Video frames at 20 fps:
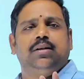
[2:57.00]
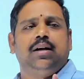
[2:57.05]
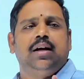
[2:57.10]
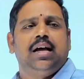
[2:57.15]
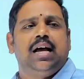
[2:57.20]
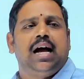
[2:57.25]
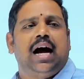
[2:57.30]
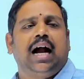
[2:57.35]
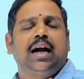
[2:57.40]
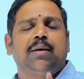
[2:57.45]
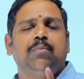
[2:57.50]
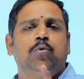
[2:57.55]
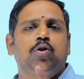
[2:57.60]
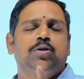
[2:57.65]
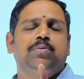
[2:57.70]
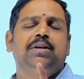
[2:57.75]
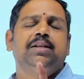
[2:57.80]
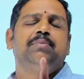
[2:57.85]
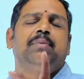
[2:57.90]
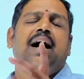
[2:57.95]
At most means
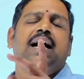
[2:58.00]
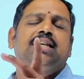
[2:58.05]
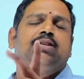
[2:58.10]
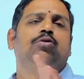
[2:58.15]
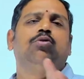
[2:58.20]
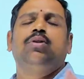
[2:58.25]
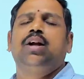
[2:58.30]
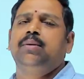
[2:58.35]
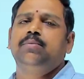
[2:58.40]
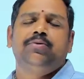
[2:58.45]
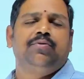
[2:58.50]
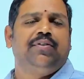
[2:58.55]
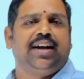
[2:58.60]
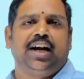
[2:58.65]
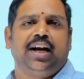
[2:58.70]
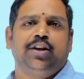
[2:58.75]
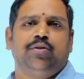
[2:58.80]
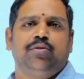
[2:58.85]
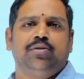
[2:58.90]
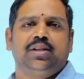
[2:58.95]
maximum 2 times we can
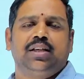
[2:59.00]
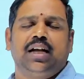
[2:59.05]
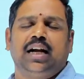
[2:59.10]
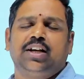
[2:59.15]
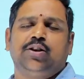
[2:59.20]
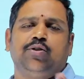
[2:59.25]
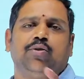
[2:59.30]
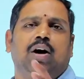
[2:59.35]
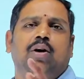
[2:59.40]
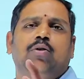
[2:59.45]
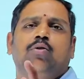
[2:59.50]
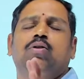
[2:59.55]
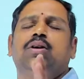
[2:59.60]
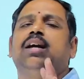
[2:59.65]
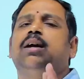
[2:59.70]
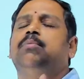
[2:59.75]
use. That you have to keep in